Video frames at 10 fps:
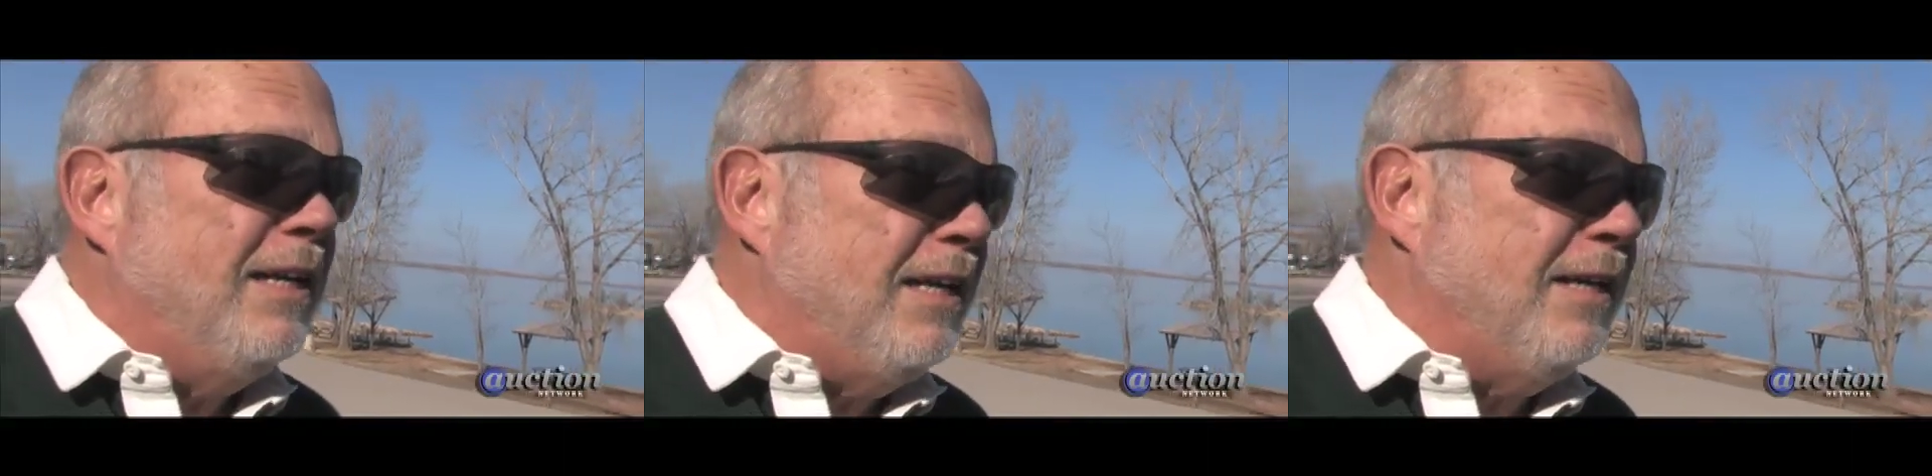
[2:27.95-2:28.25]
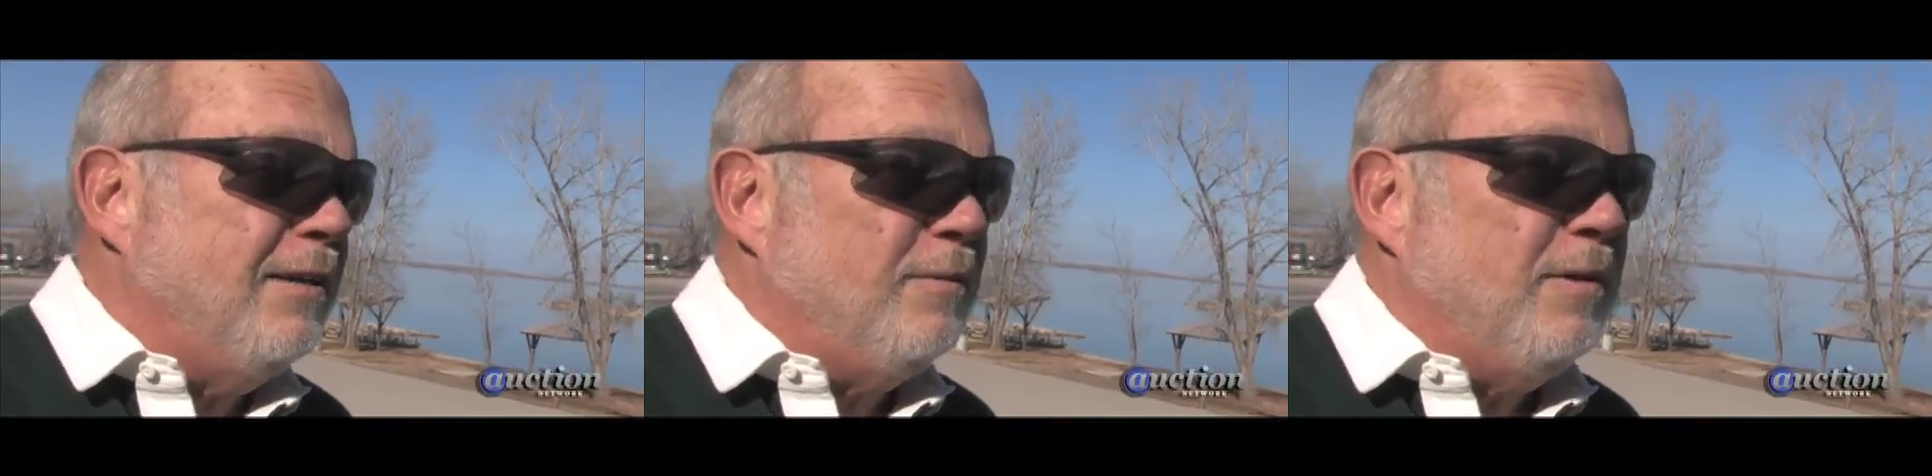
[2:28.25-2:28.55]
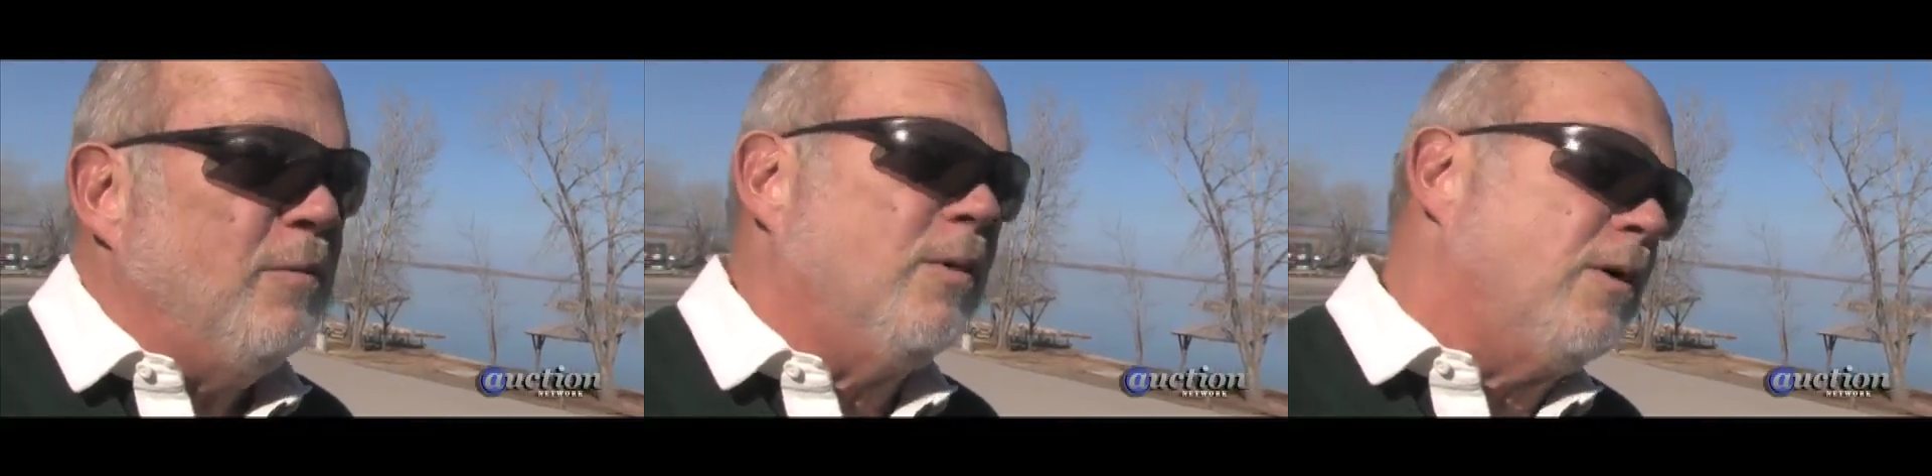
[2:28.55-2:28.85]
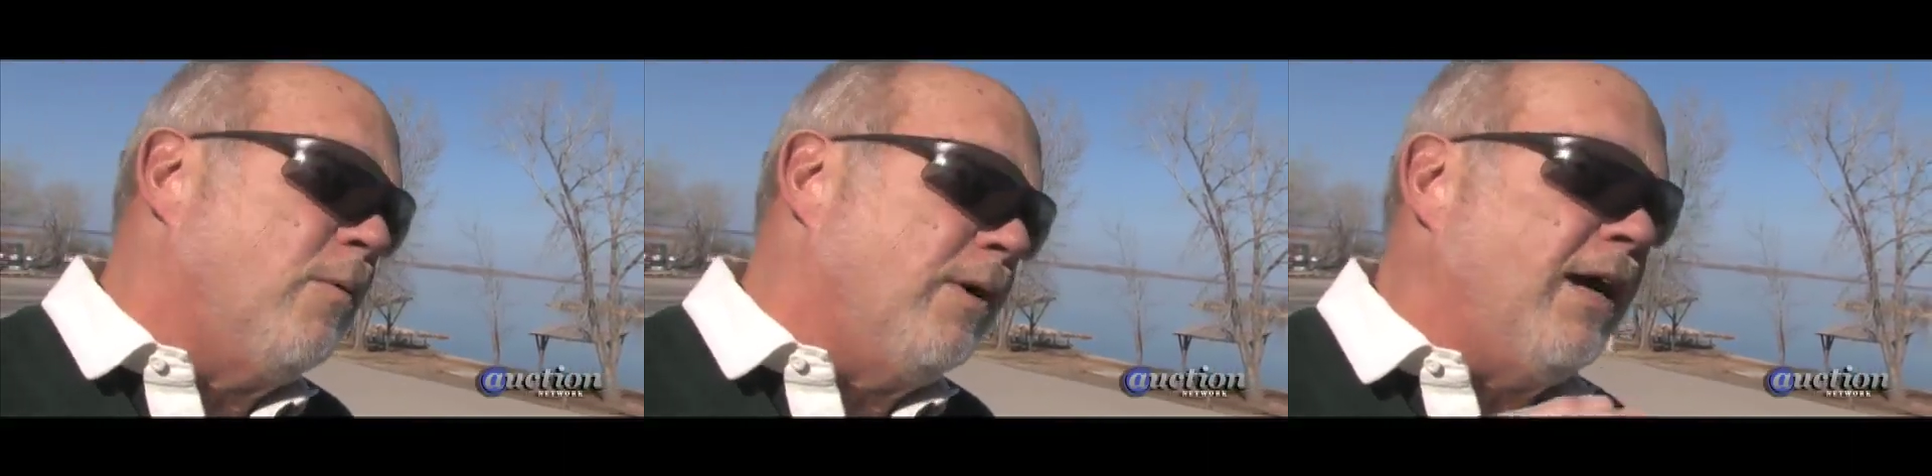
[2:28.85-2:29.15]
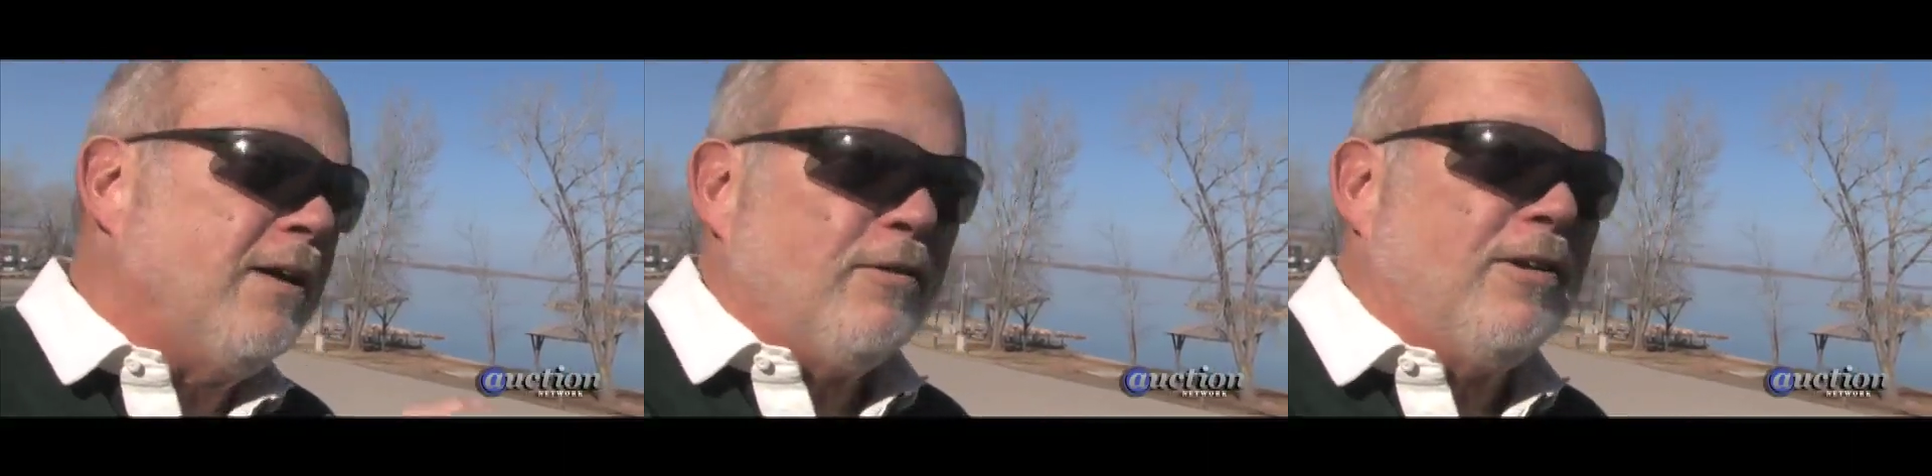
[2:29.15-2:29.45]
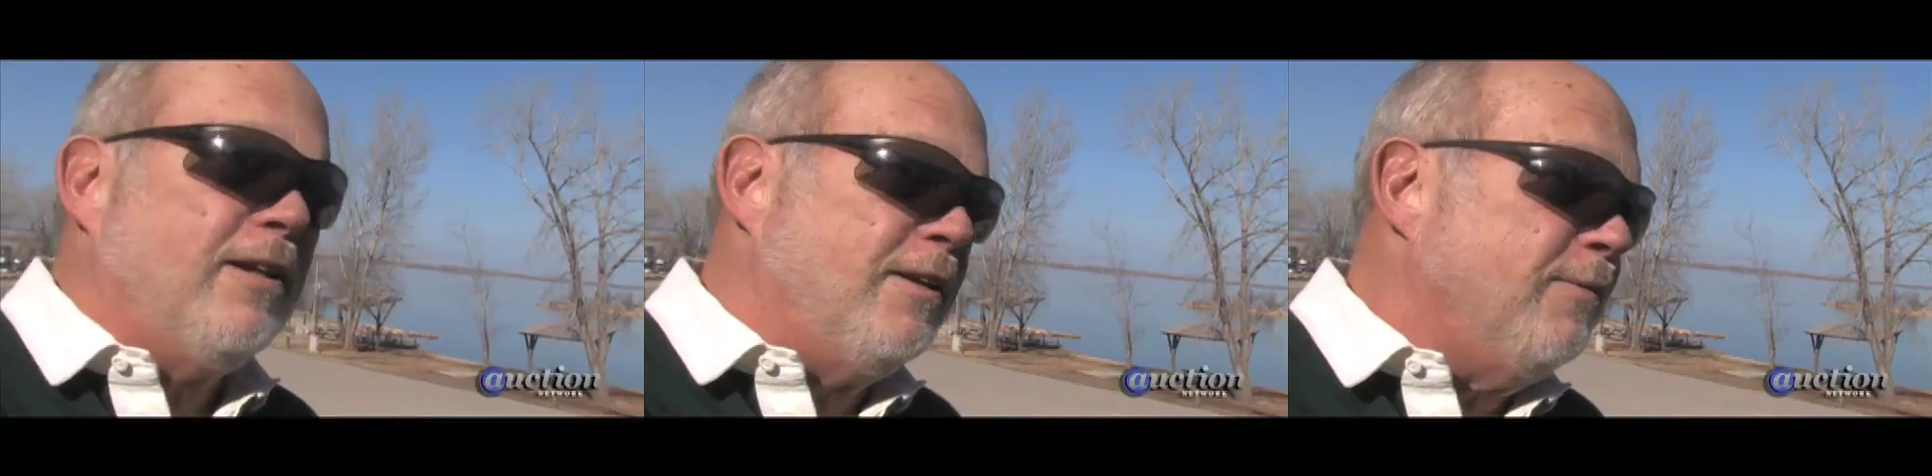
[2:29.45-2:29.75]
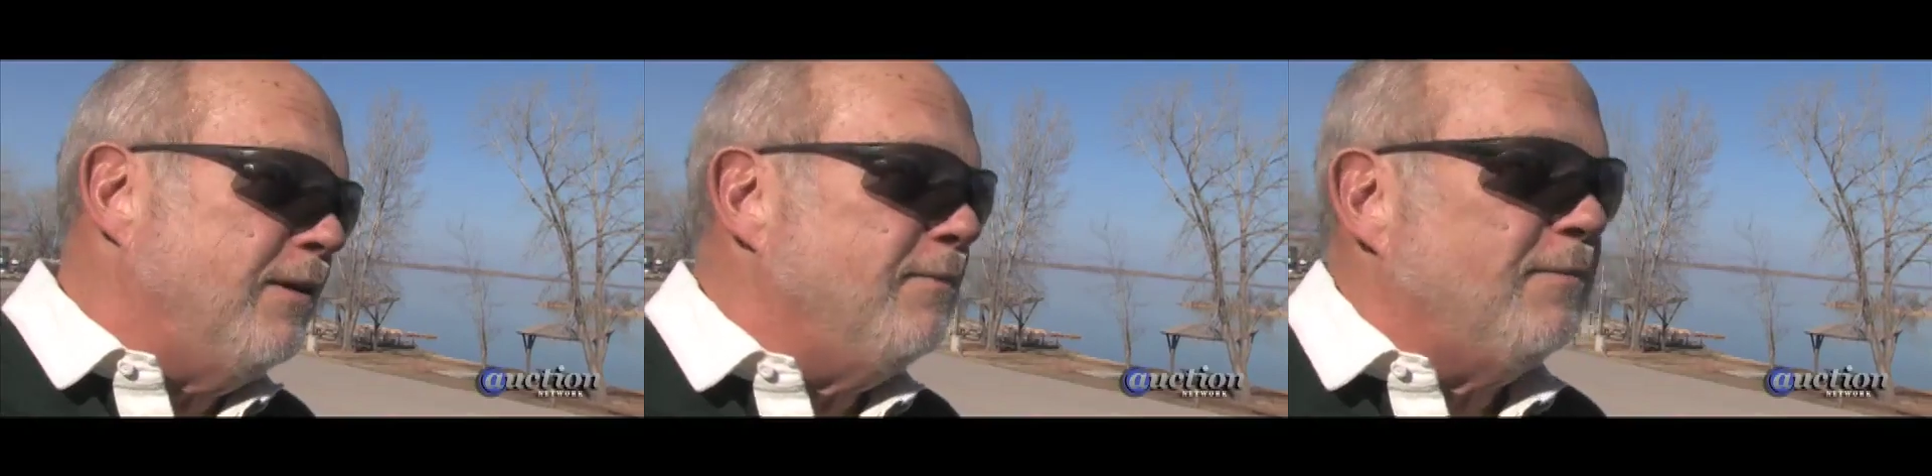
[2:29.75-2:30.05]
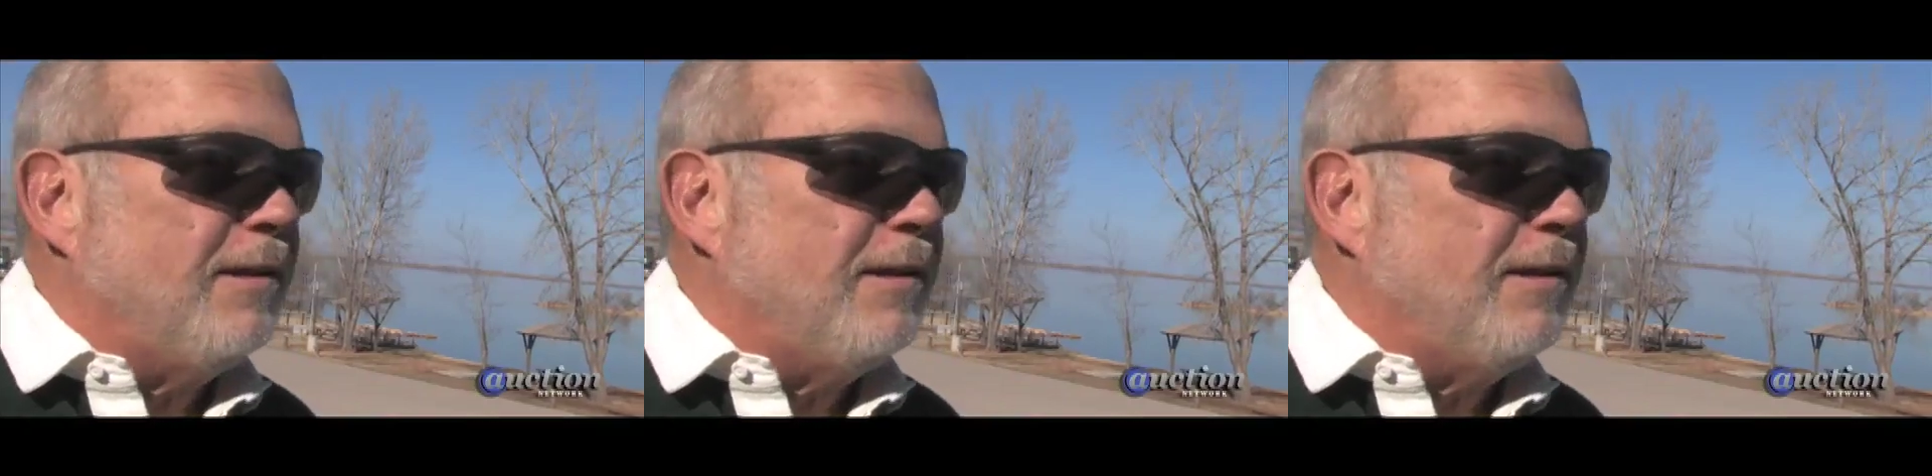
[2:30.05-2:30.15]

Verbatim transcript: and we're going out sailing when